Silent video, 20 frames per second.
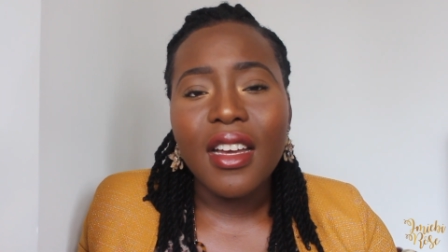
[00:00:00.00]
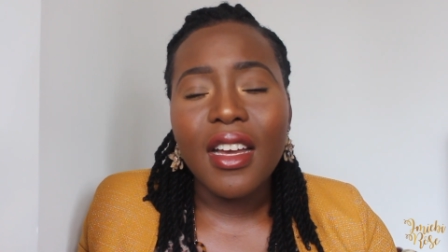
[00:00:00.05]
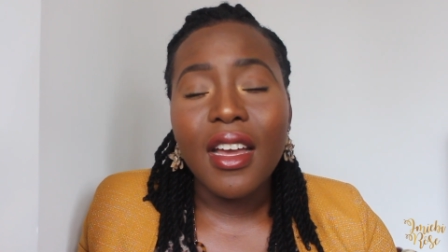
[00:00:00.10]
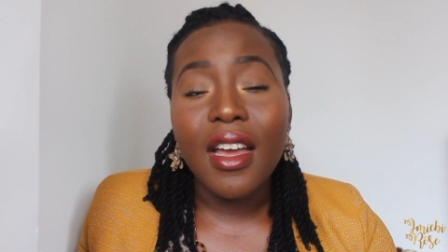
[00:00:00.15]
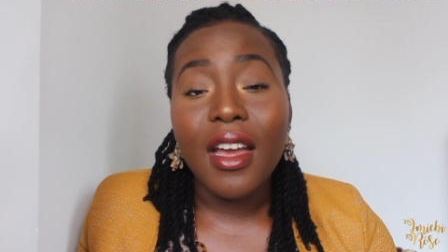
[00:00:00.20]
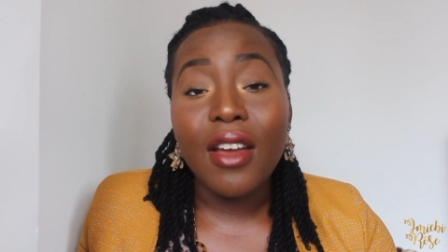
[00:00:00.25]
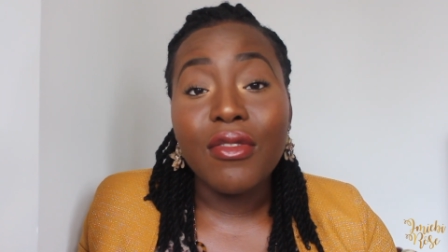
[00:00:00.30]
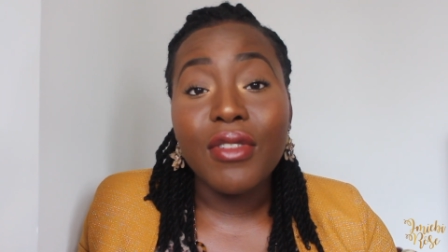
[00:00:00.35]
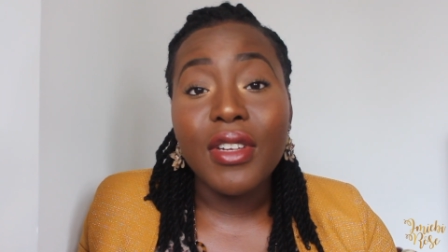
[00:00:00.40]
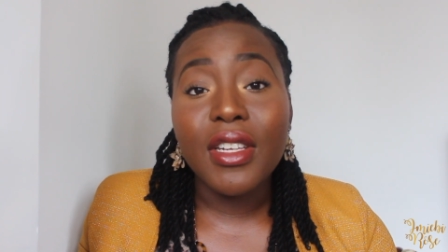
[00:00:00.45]

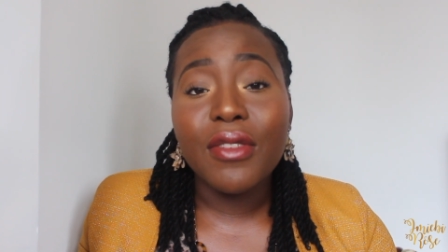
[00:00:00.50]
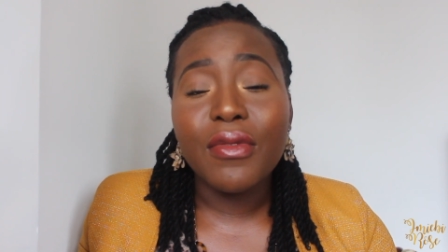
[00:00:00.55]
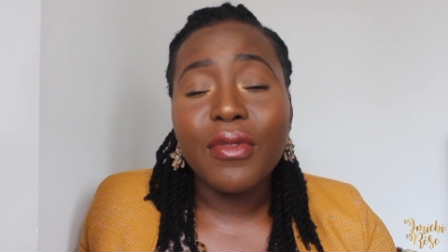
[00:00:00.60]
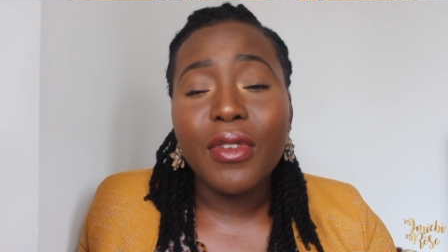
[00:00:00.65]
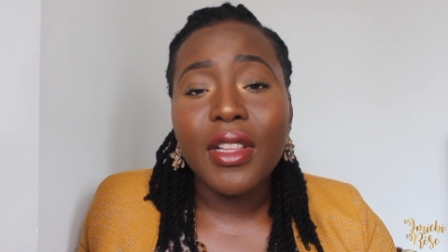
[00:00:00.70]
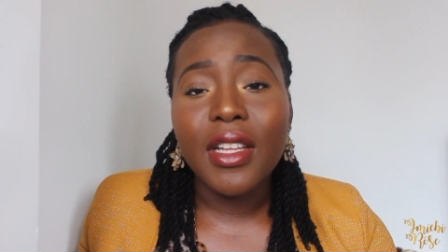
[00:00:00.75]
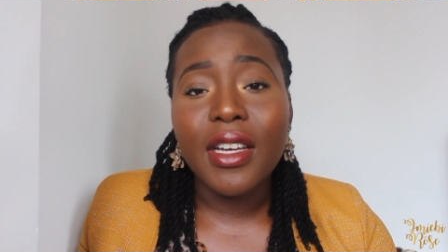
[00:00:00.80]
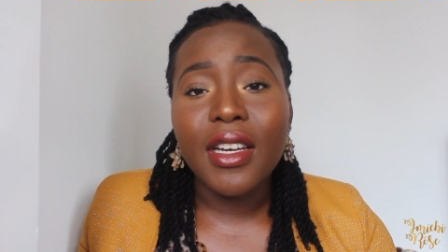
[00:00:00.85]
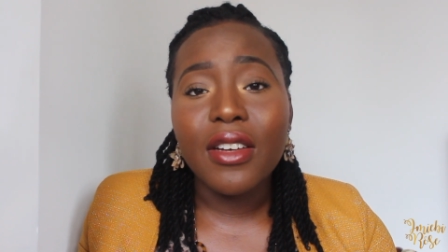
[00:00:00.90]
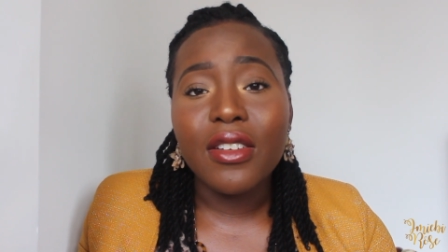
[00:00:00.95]
I really
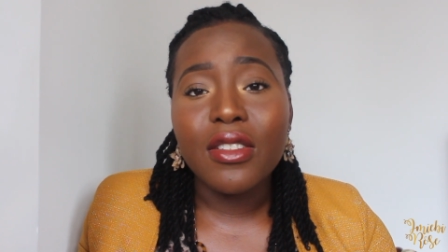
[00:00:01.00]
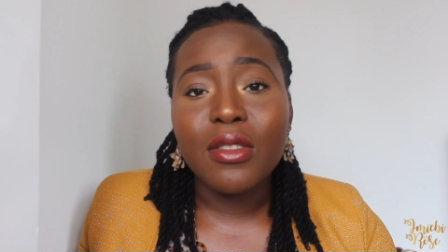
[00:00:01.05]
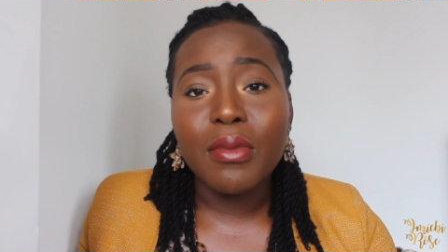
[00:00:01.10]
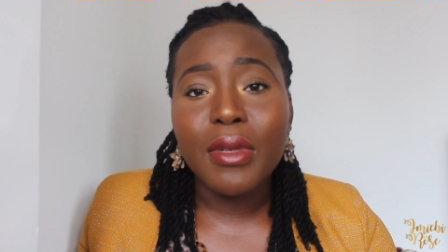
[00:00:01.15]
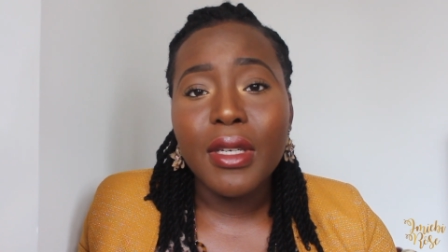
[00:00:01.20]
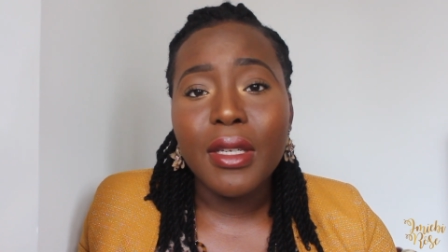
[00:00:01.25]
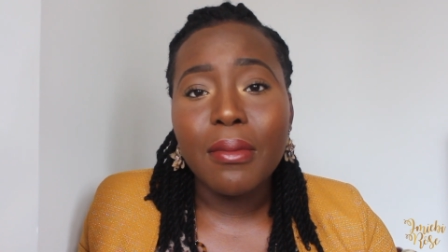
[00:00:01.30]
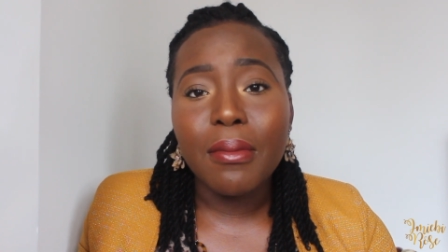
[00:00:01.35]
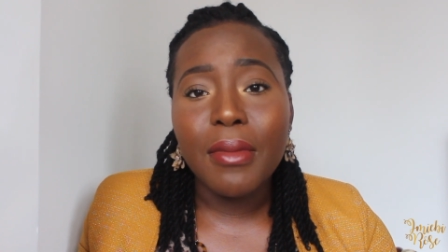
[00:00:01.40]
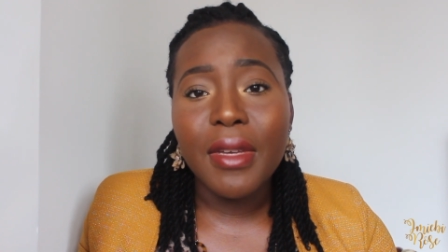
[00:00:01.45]
felt like I was
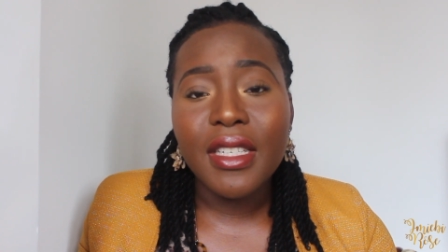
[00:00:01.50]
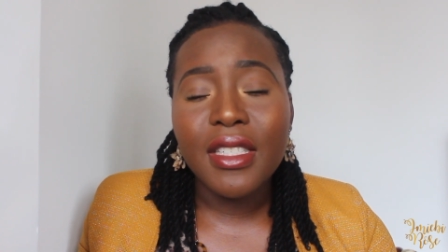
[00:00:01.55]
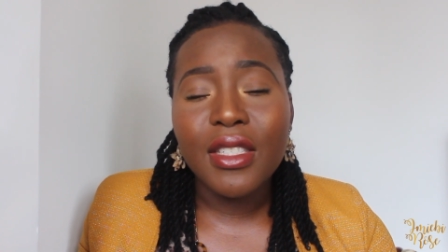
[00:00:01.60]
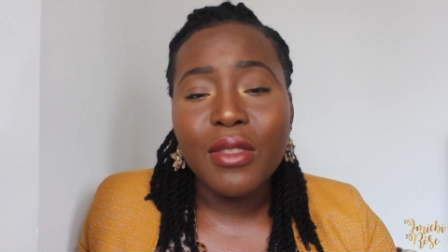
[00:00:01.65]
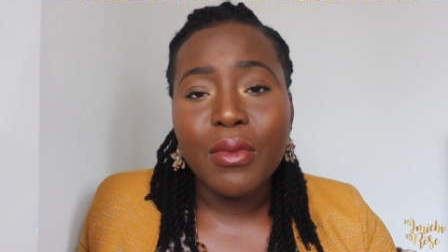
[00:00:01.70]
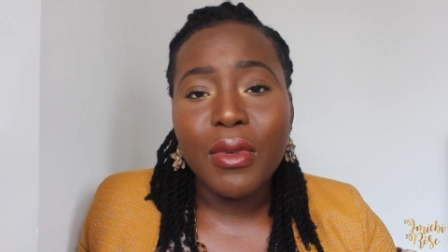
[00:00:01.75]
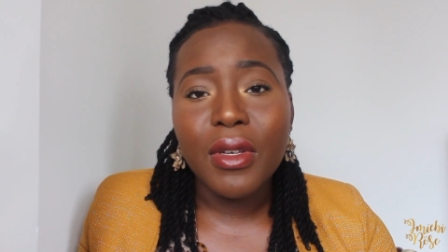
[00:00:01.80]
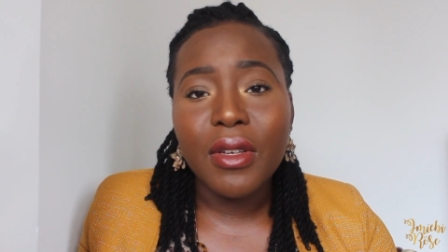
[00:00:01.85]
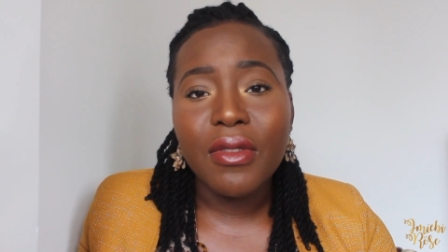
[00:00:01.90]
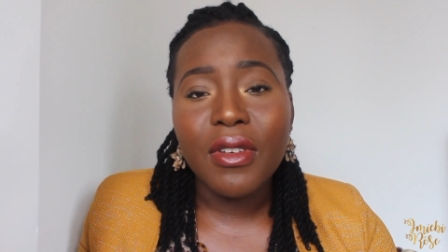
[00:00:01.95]
being
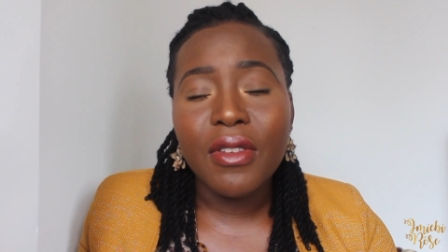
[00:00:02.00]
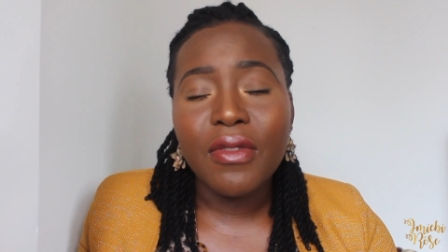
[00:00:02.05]
messed with.